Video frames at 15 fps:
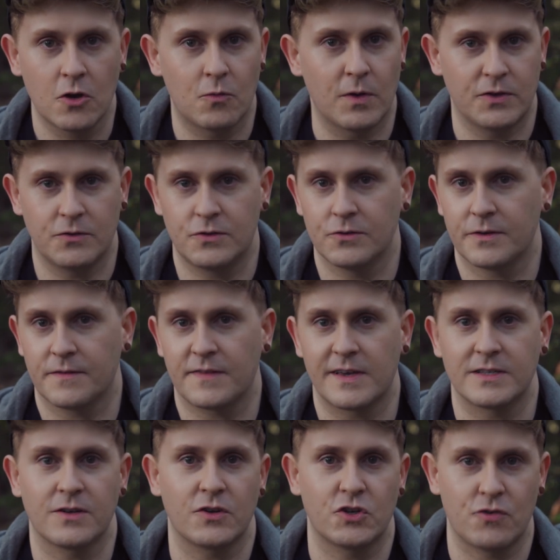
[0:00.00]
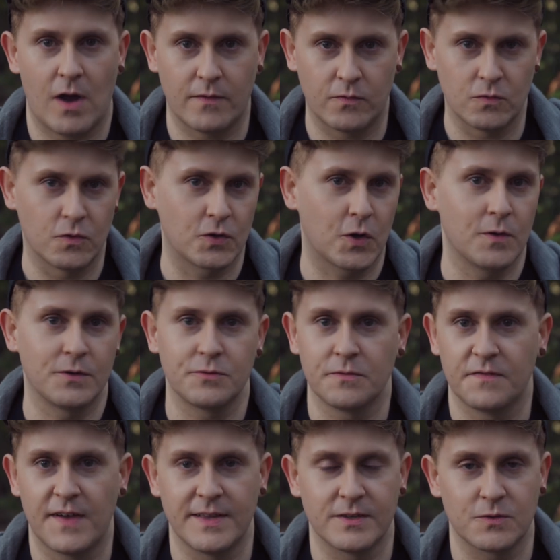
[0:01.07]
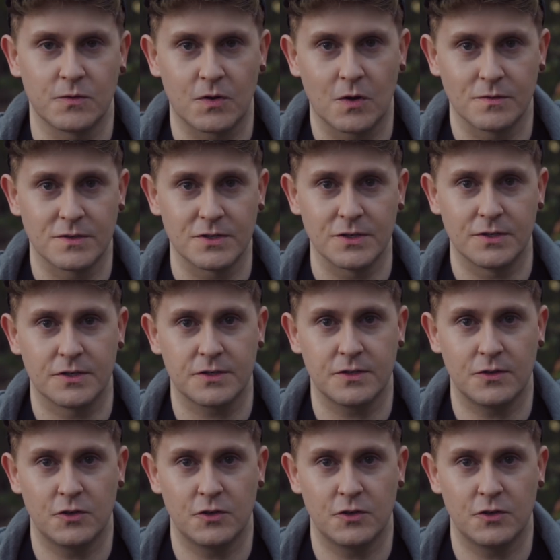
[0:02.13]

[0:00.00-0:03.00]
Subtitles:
When you're doing things like travel or going to events or concerts,